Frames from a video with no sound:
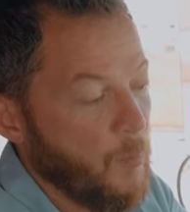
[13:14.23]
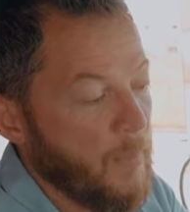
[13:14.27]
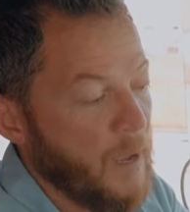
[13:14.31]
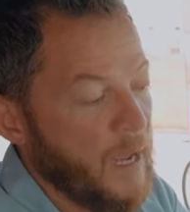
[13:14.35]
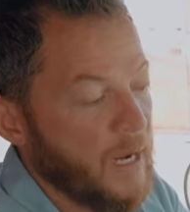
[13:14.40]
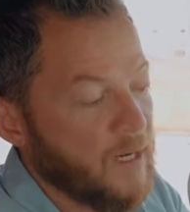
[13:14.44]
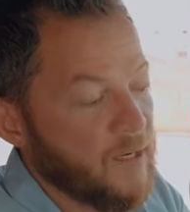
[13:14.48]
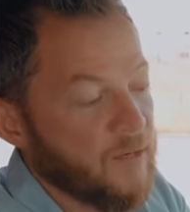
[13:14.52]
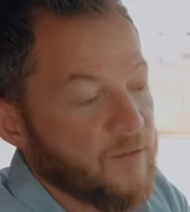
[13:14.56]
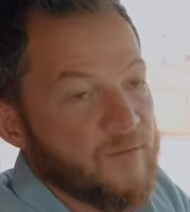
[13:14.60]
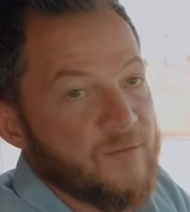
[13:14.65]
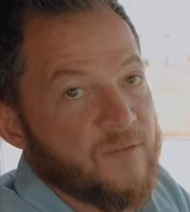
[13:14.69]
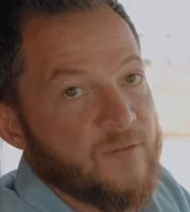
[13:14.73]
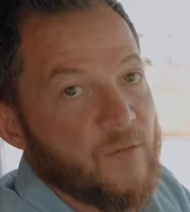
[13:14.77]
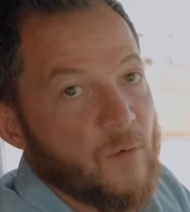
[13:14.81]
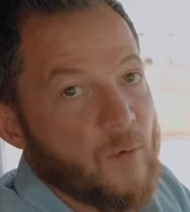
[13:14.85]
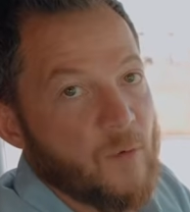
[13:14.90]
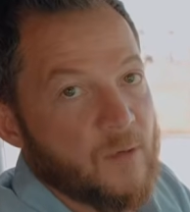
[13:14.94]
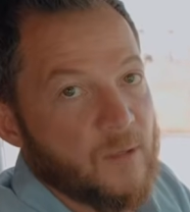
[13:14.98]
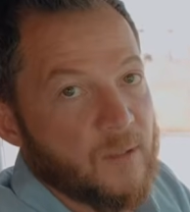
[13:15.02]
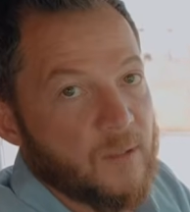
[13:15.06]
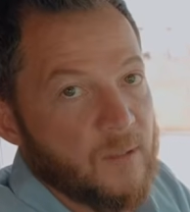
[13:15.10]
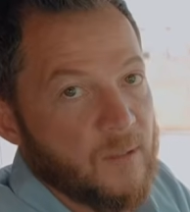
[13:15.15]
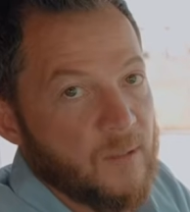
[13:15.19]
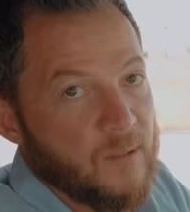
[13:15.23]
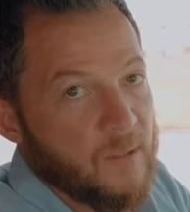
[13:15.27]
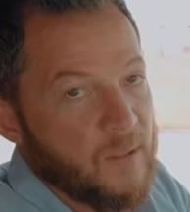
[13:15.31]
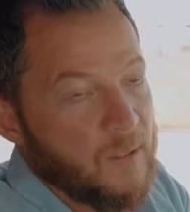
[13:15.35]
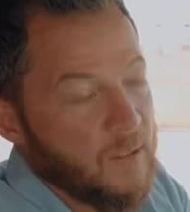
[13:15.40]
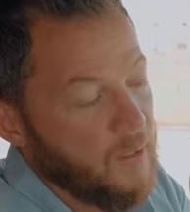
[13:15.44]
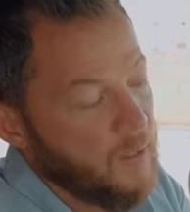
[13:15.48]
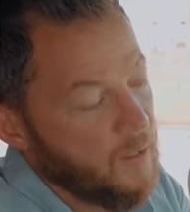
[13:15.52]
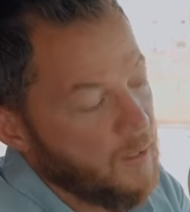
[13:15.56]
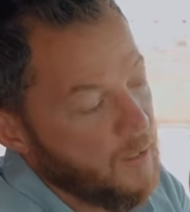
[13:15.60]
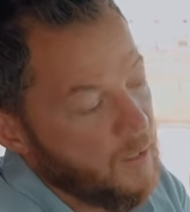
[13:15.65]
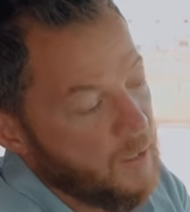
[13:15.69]
back and forth,
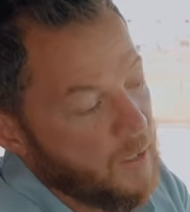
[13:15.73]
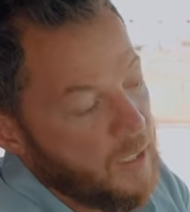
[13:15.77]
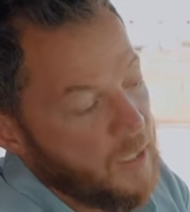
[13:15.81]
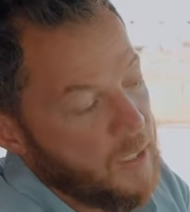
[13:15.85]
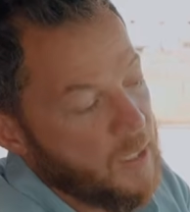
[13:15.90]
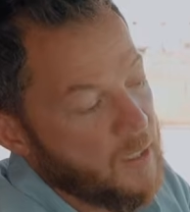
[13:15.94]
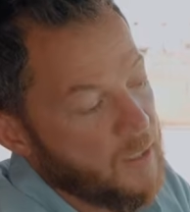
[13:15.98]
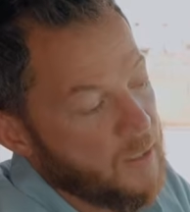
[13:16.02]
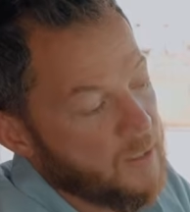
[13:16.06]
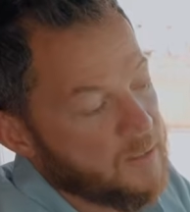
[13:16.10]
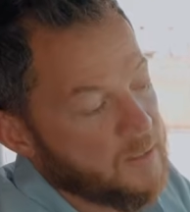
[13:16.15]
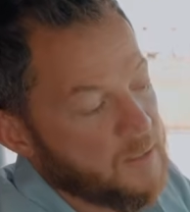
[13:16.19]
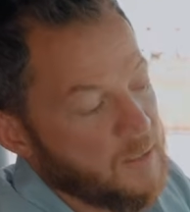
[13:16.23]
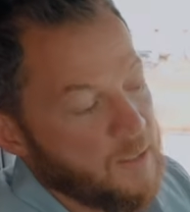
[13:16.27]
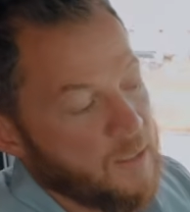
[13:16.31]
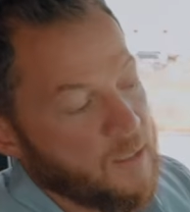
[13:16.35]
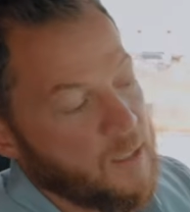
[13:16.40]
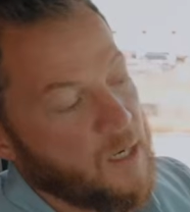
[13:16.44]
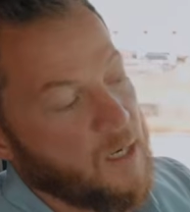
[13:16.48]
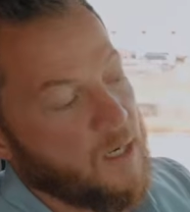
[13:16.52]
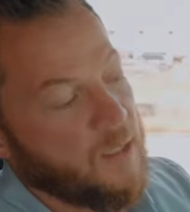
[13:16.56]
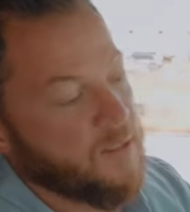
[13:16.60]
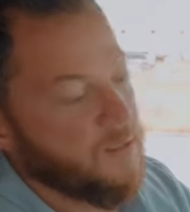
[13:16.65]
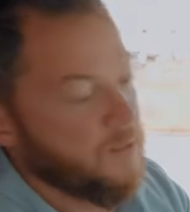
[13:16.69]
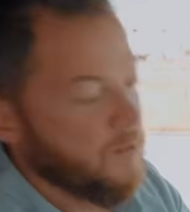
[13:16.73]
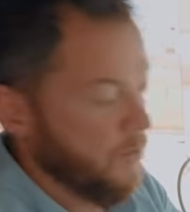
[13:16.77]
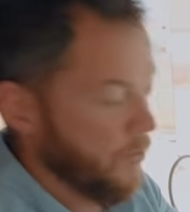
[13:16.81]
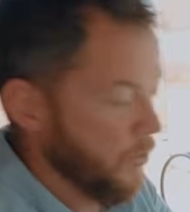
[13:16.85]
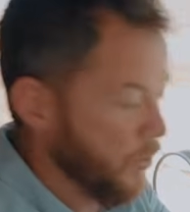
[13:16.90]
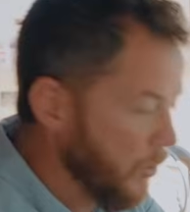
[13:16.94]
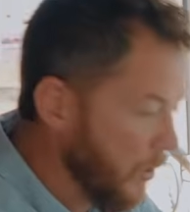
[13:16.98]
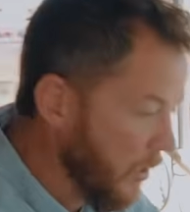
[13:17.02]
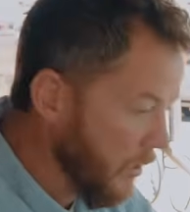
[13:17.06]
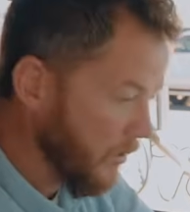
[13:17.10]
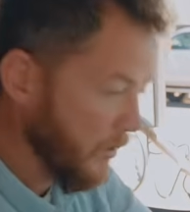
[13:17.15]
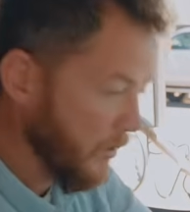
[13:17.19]
and it's going to cause the truck